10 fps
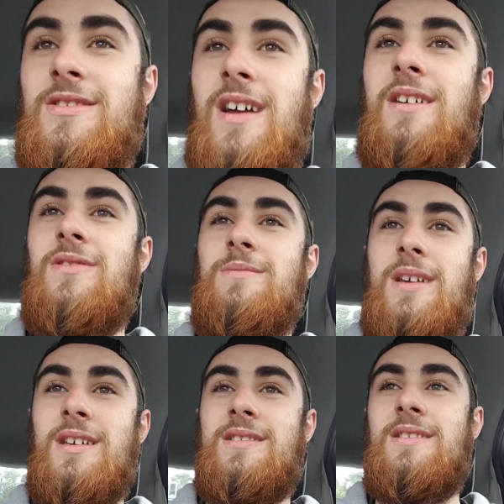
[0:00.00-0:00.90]
driving
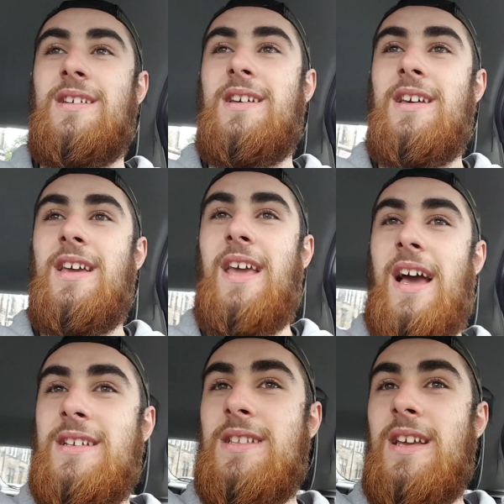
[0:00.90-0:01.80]
because he
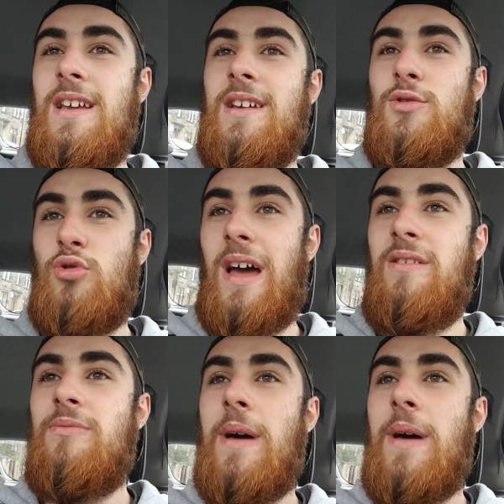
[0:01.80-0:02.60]
has to drive,